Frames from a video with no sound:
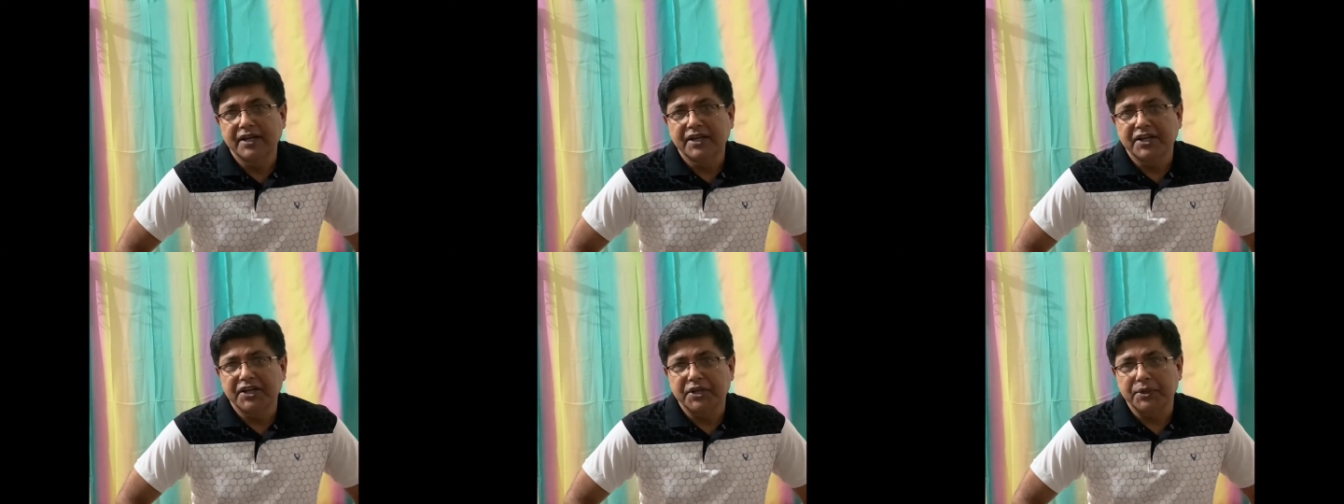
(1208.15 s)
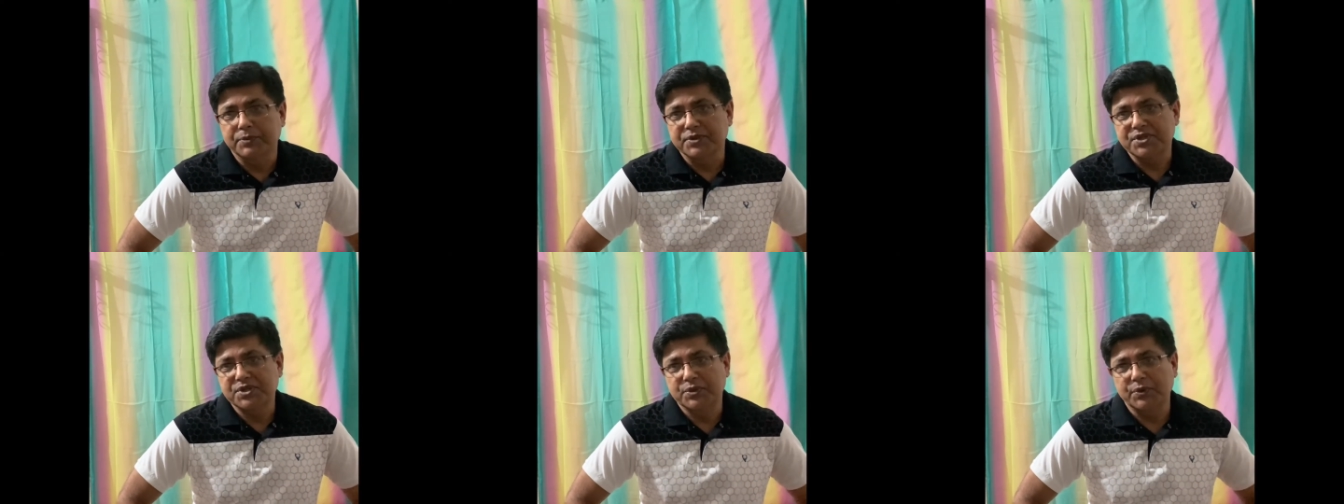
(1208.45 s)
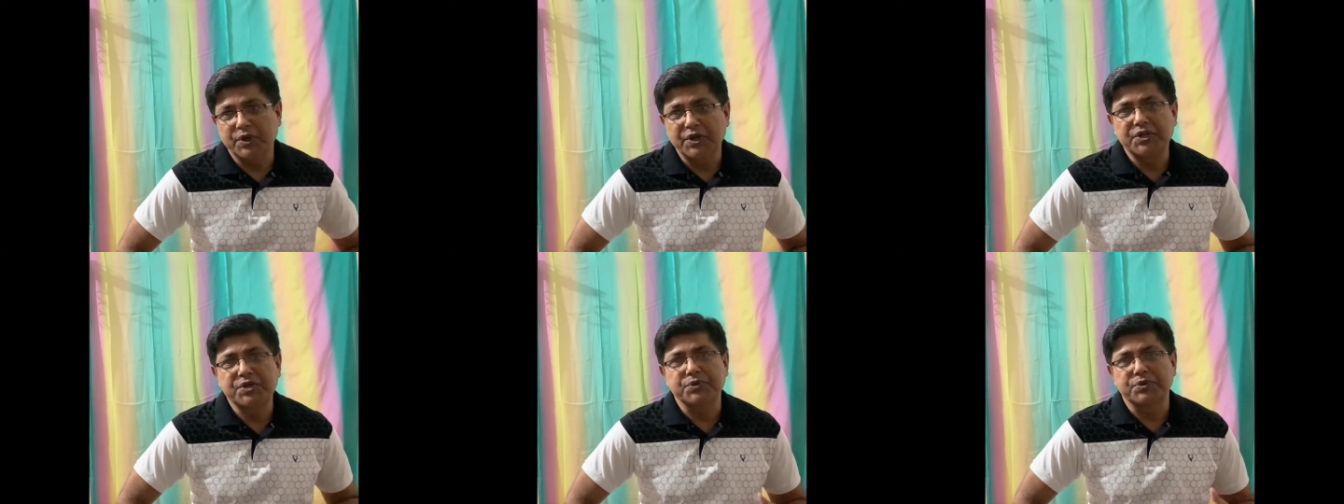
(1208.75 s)
he was
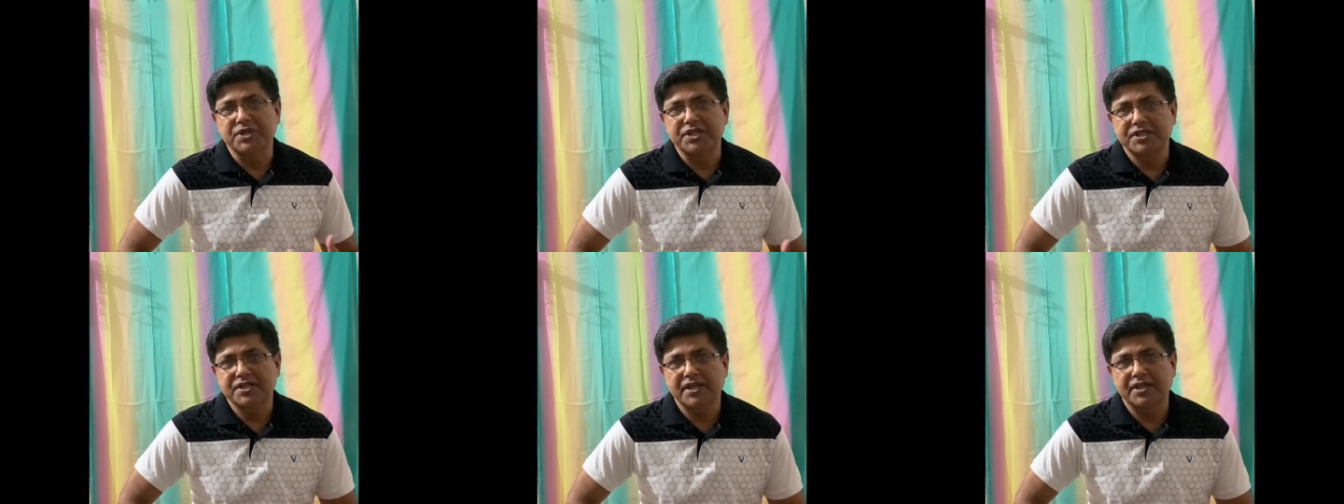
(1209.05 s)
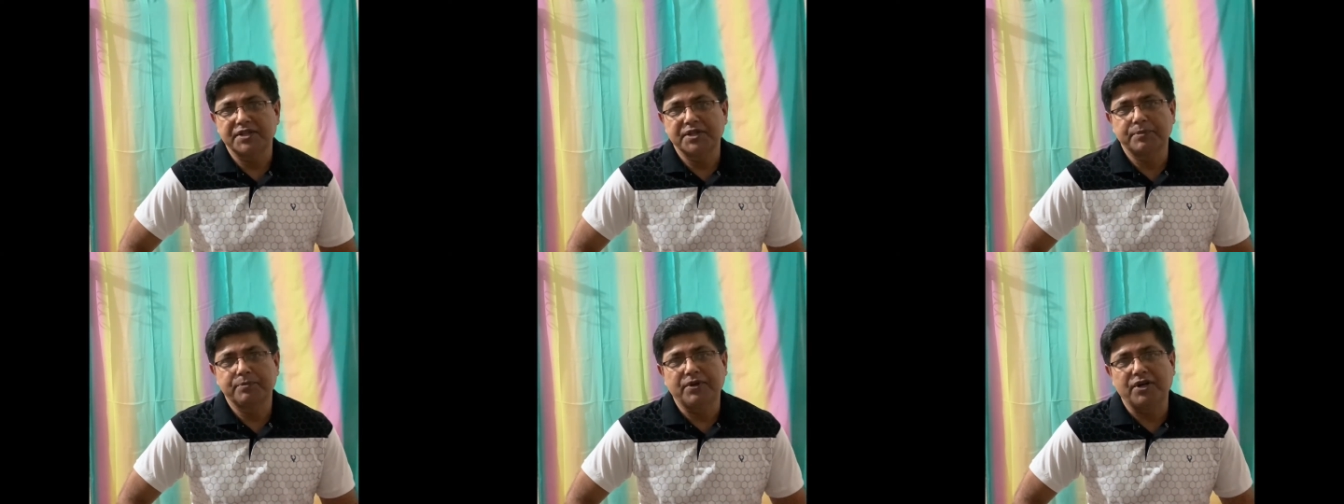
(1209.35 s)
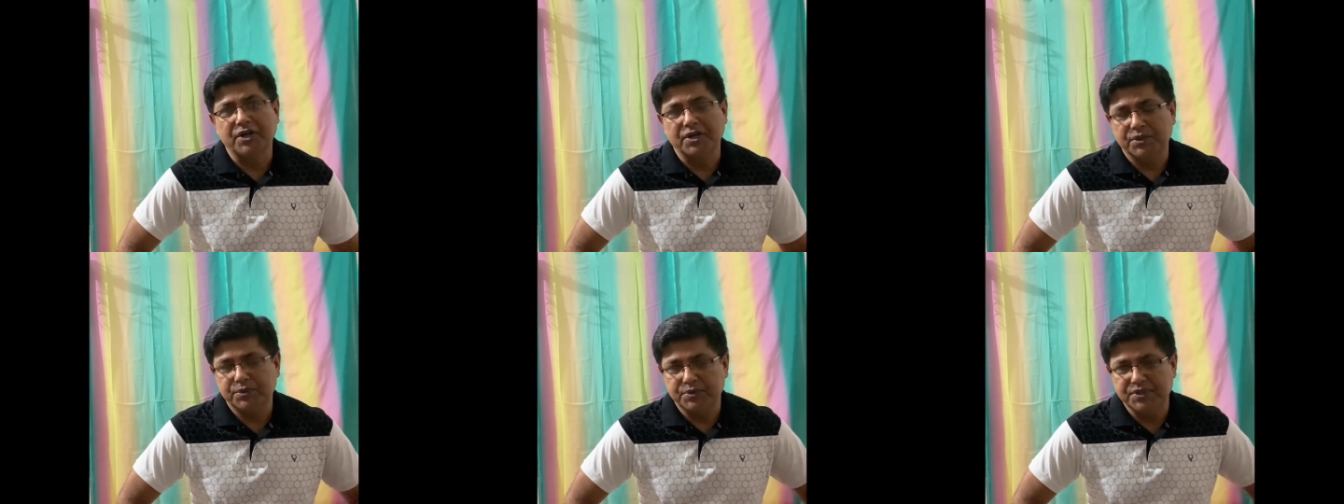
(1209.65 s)
going to return the
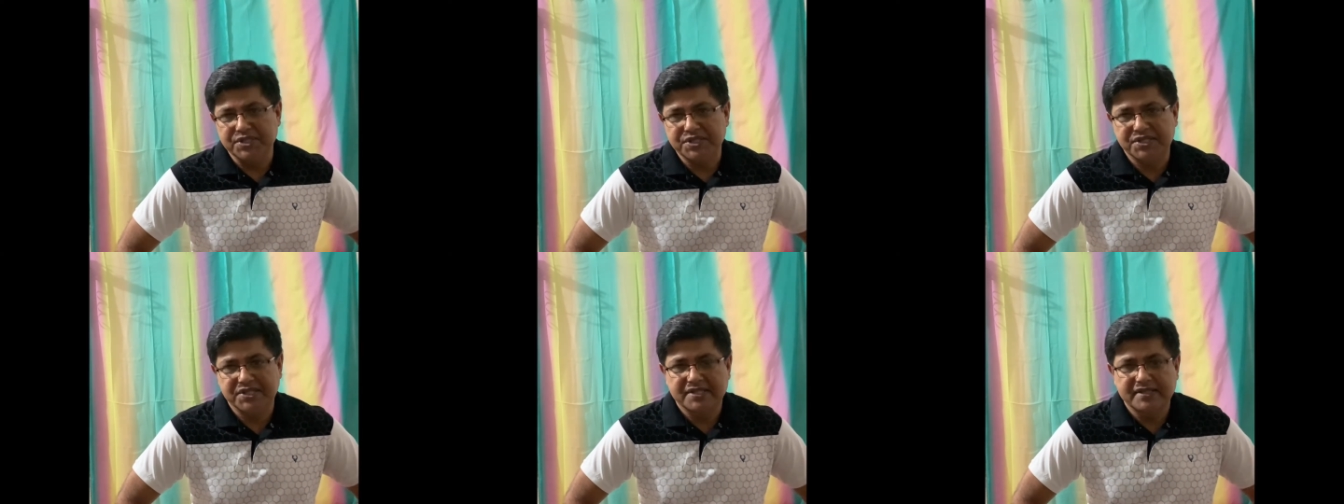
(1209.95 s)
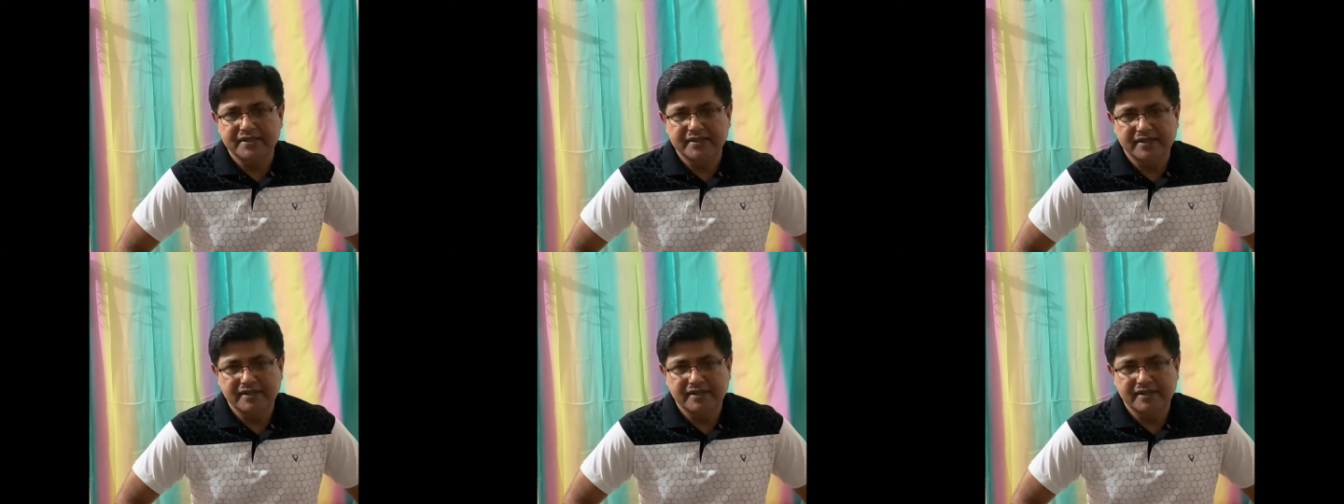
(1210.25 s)
boy to his